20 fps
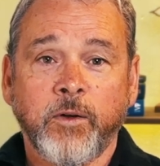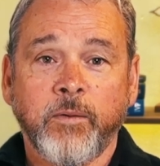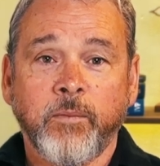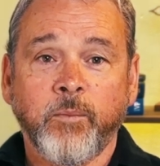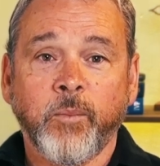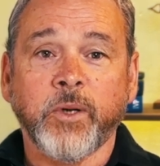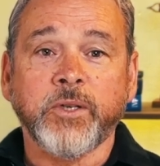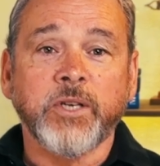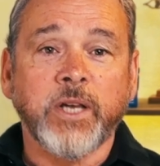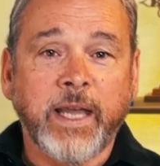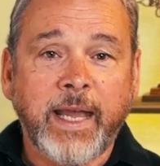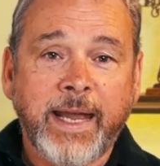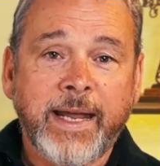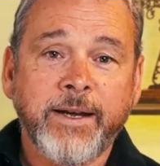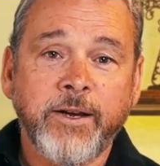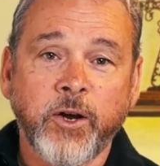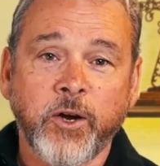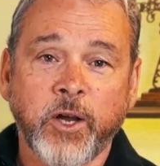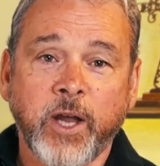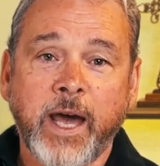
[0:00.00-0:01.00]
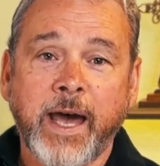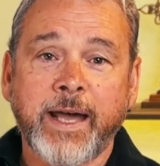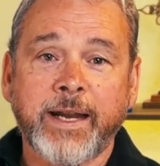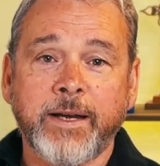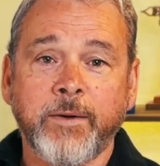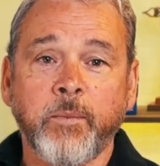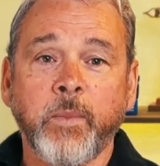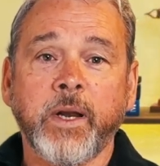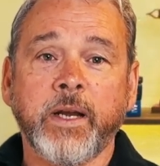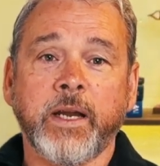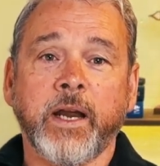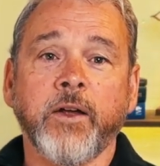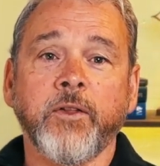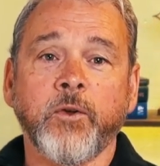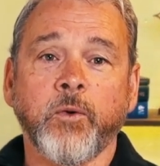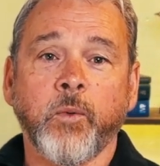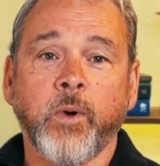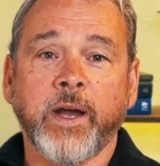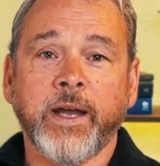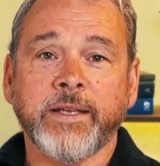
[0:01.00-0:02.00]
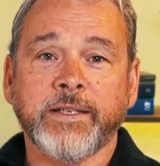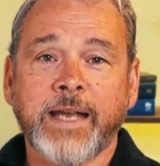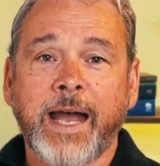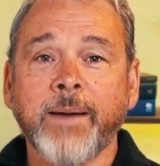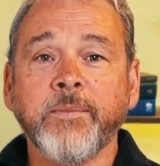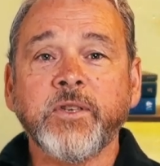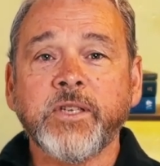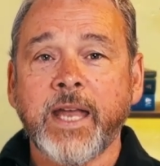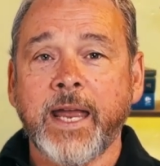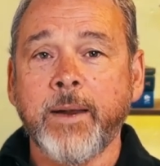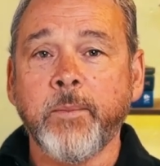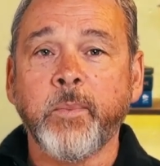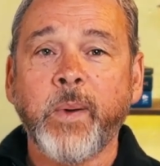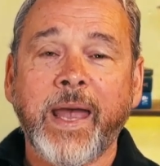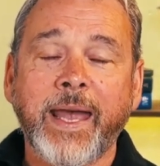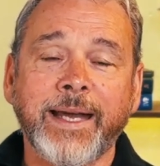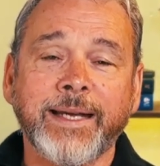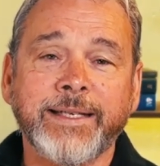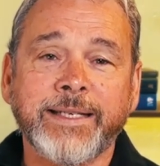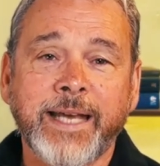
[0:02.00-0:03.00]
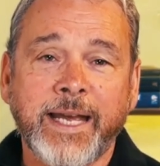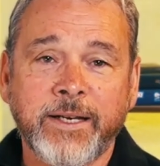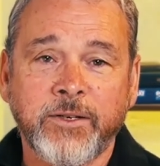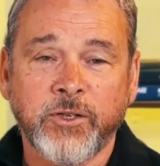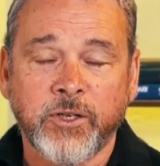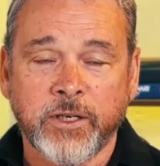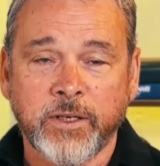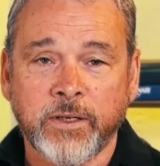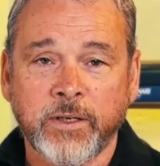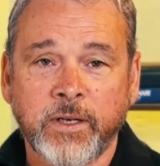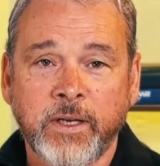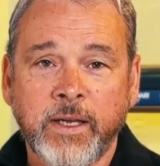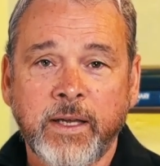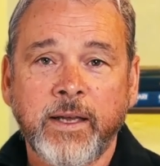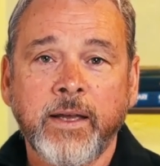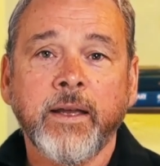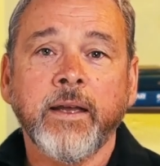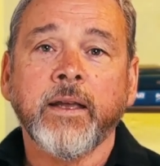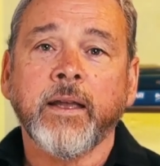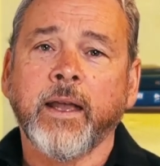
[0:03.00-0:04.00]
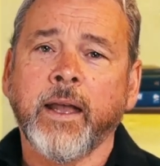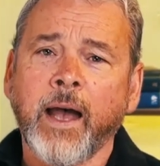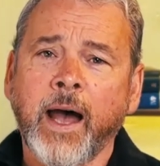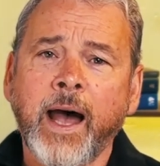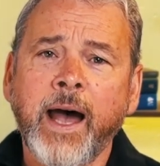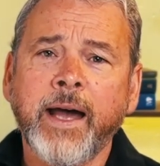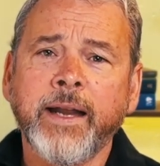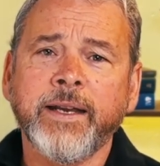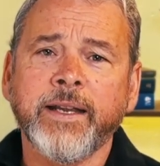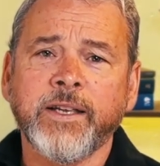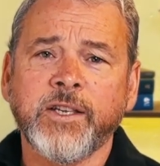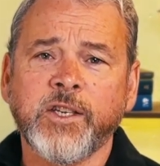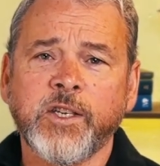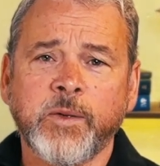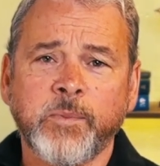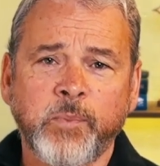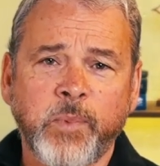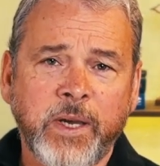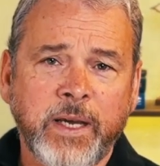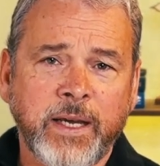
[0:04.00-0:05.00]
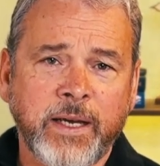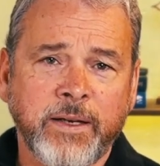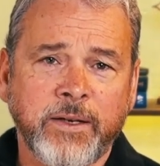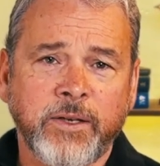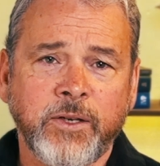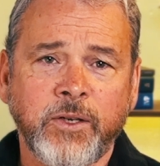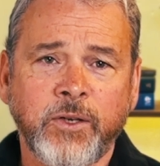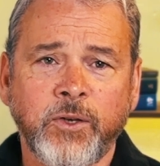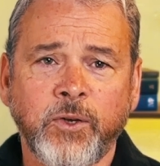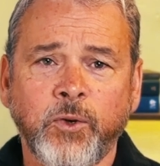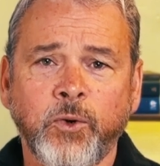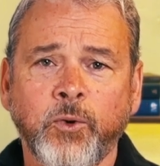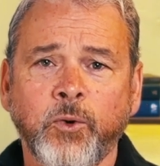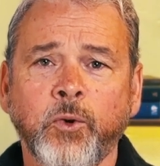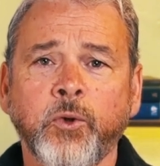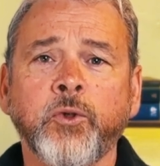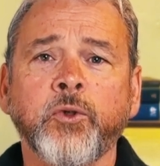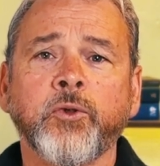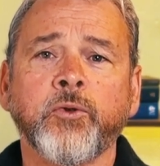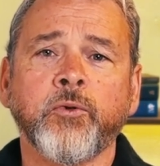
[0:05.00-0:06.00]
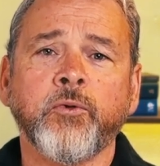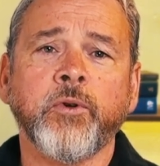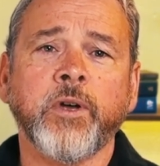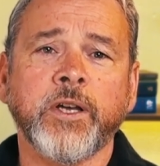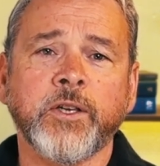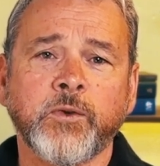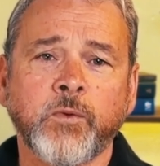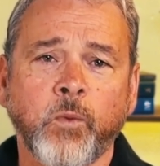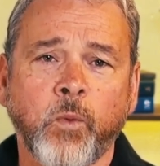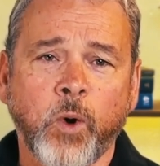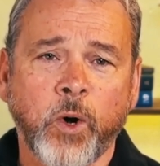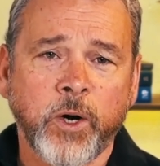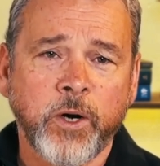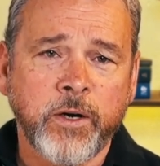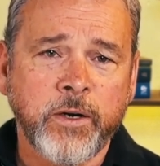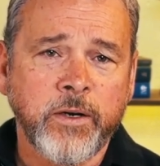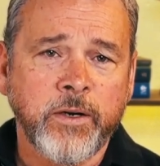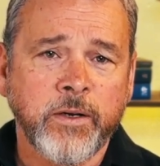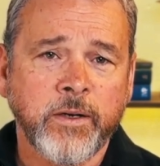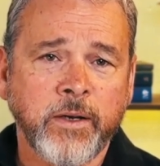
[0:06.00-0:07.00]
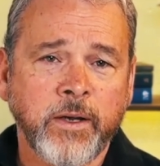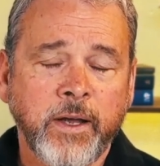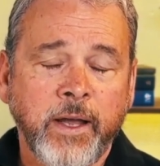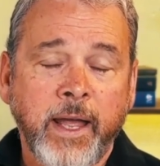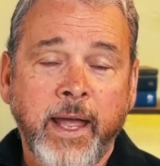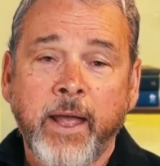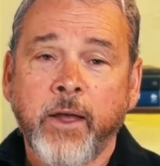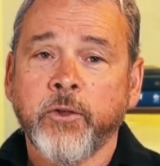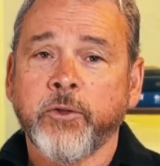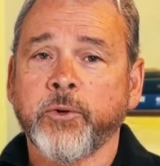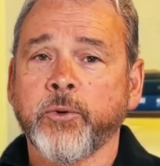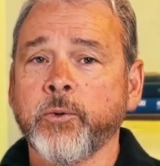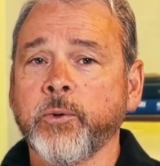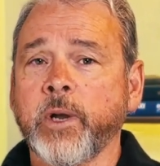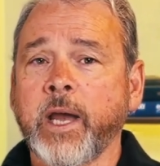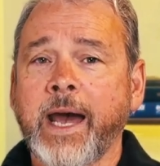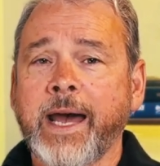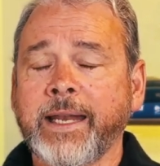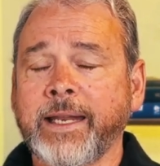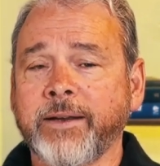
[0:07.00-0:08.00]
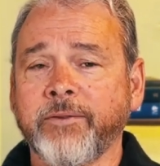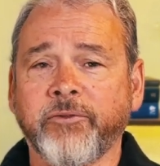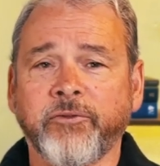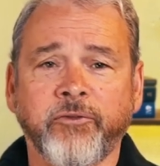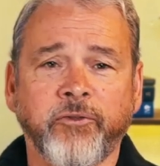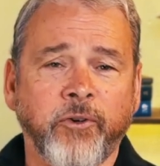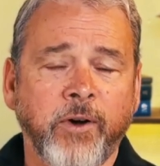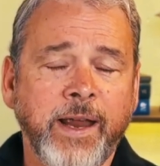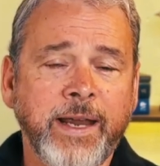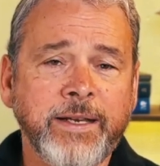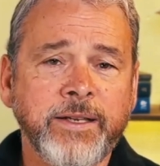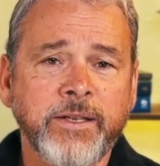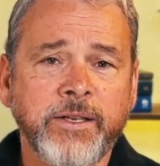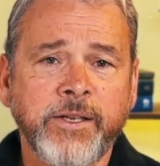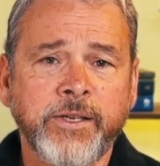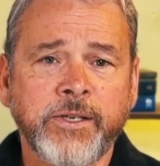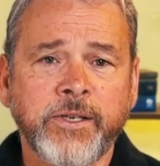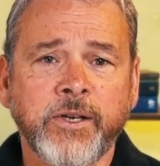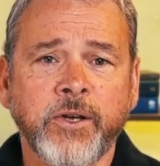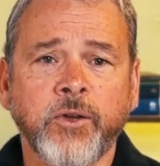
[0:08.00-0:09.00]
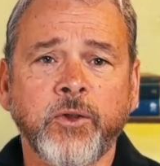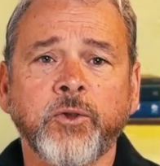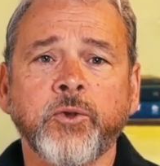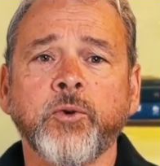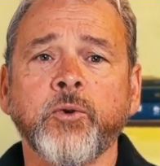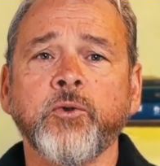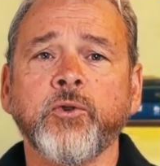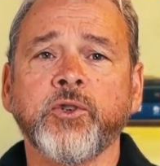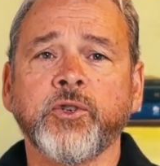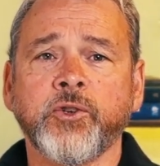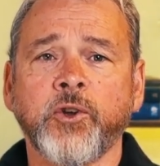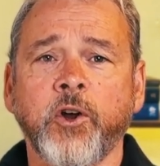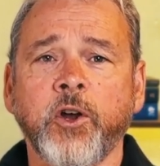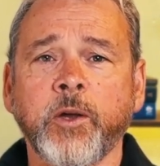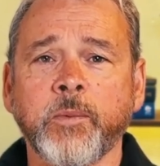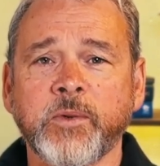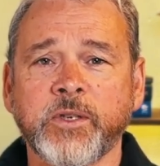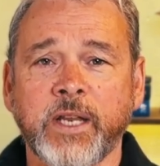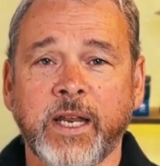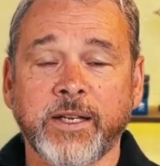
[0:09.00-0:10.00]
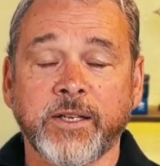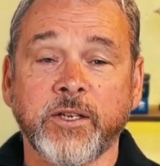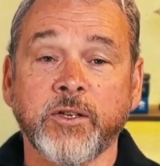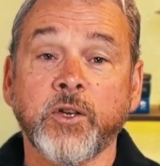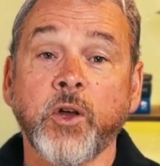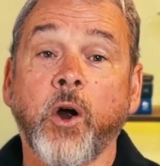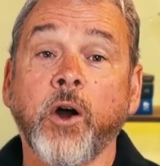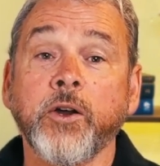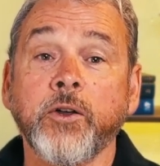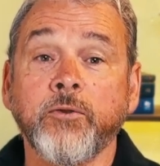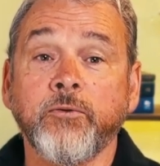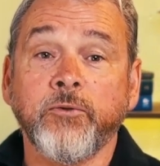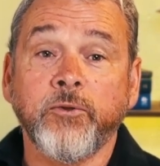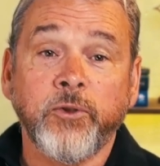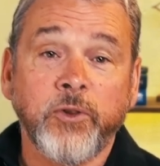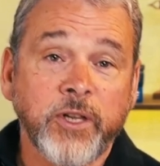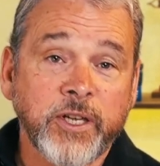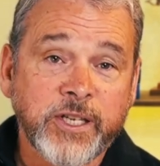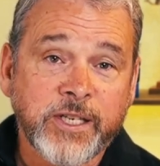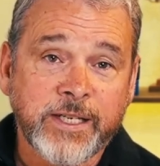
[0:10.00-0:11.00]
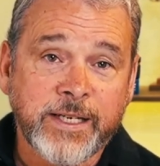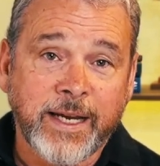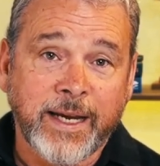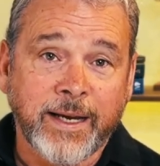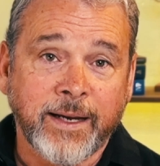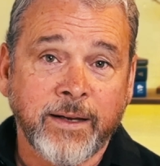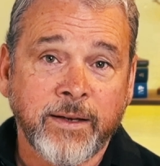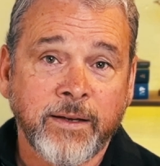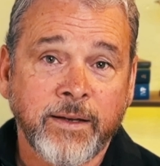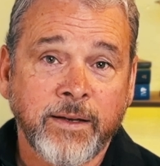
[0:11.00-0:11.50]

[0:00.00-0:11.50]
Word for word: But you can hear God in many other ways. I'm saying pay attention. God is speaking to you through His Word through godly friends, through circumstances? Are you listening?